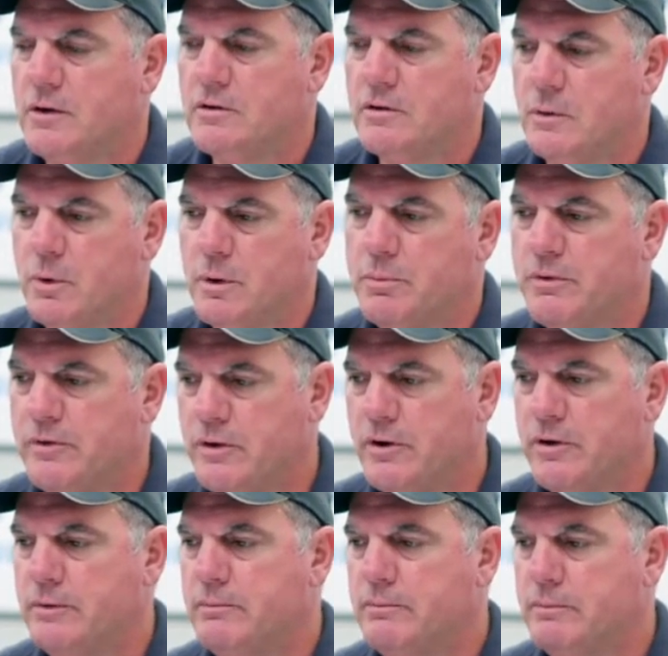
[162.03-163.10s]
So we
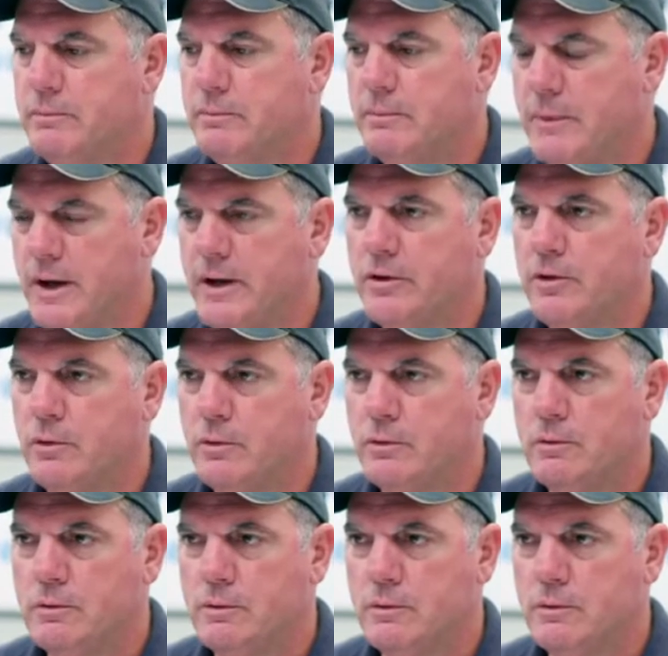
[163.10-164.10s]
provide medical